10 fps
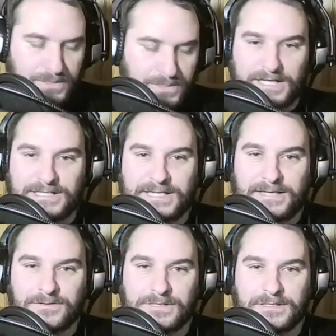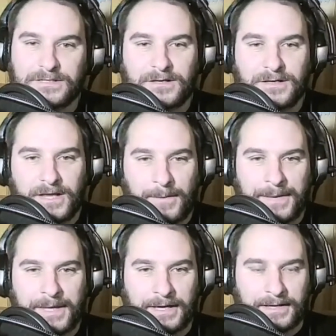touchdowns, and a
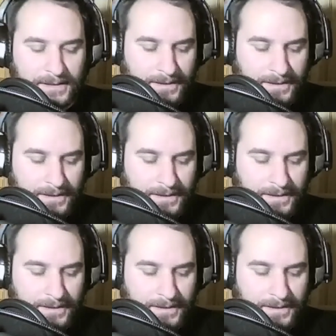pick.